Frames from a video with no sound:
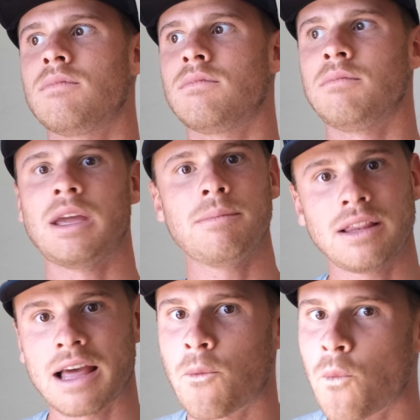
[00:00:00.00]
maybe
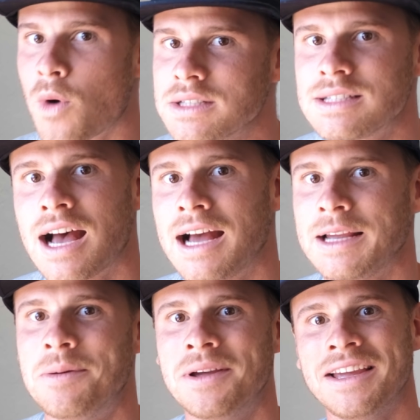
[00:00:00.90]
that one
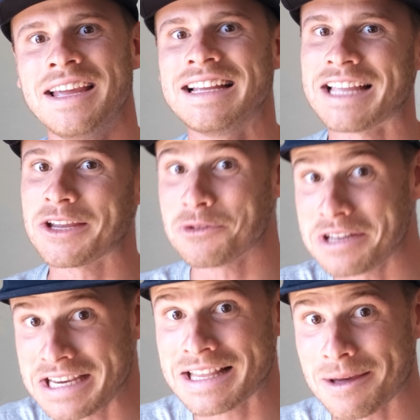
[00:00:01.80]
time that you
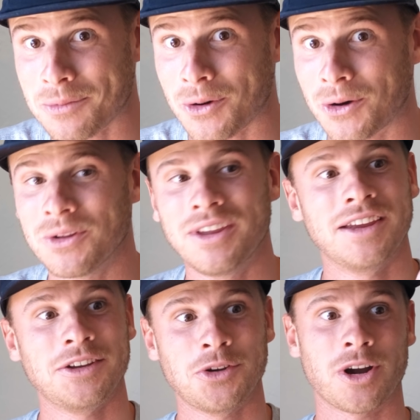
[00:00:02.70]
need that ball,
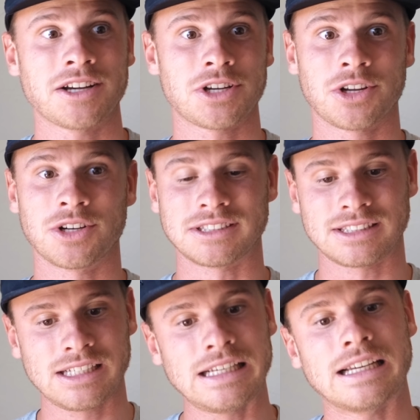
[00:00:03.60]
you're actually going to
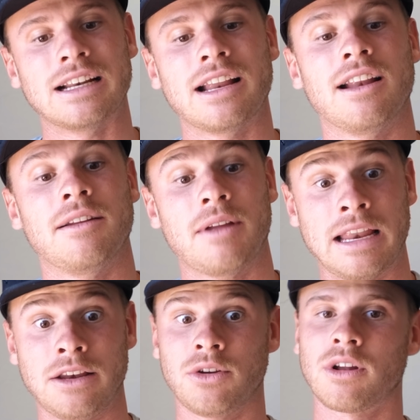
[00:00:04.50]
see it,
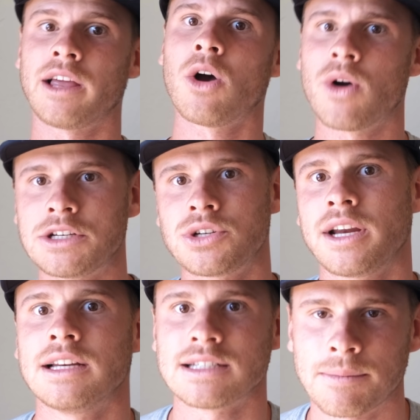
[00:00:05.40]
and you're like, oh, I
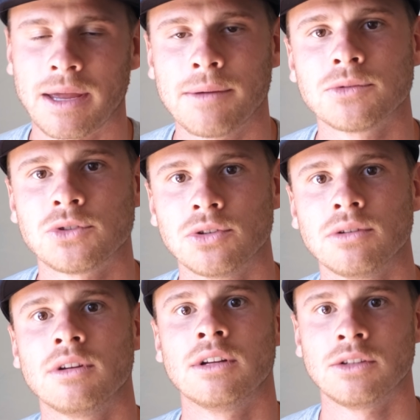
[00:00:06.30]
trained this. I'm able to
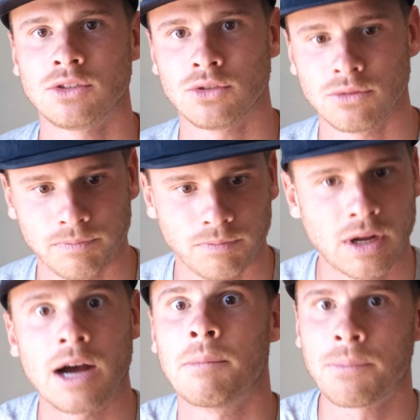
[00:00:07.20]

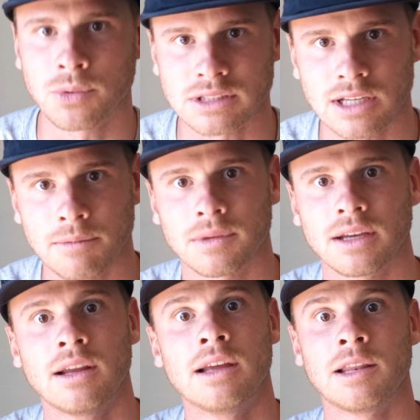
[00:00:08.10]
come up with something.
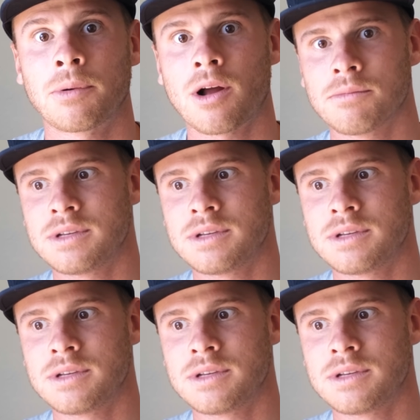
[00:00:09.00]
The problem